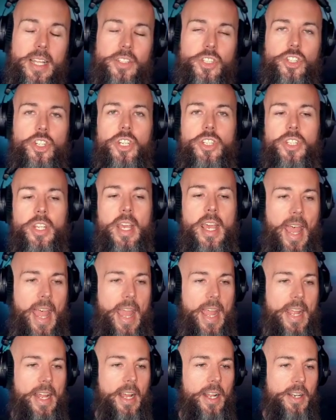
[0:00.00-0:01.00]
It's just
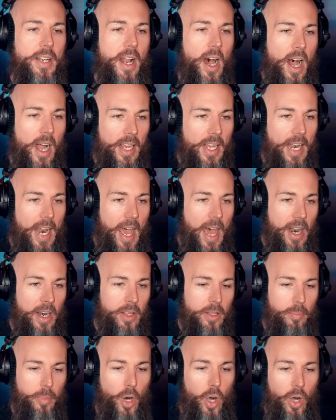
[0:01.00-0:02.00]
a knock it
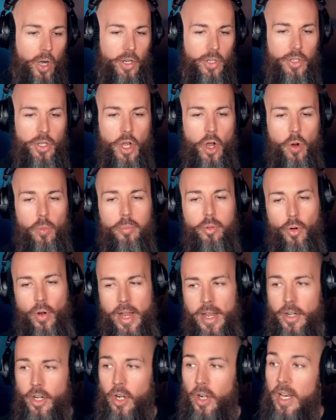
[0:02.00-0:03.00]
out of the park, no
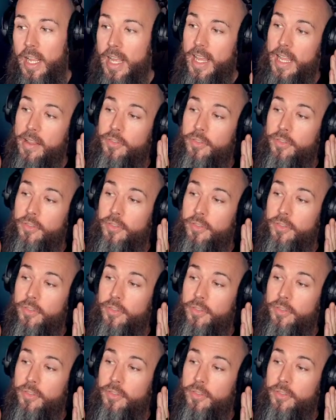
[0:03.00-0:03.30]
brainer.